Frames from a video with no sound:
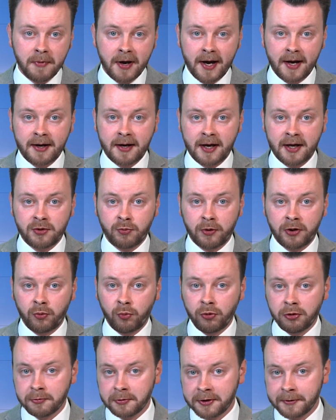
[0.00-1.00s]
man and
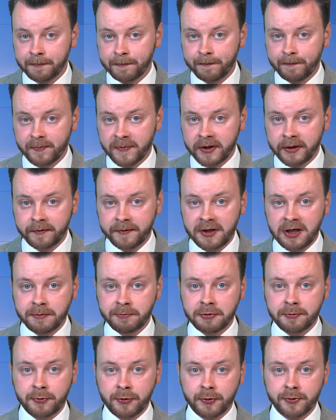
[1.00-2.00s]
one woman. If
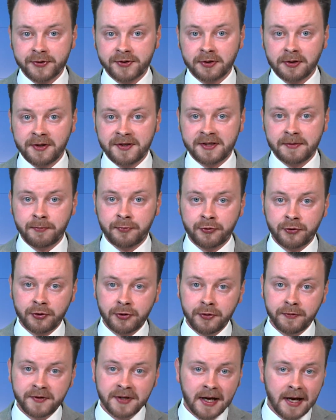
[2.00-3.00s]
the proposal is
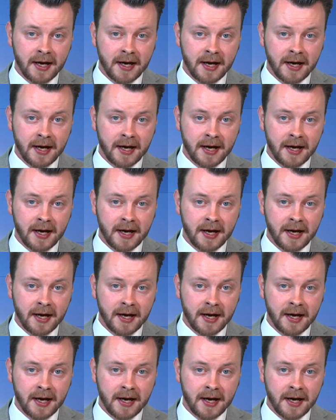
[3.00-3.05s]
approved,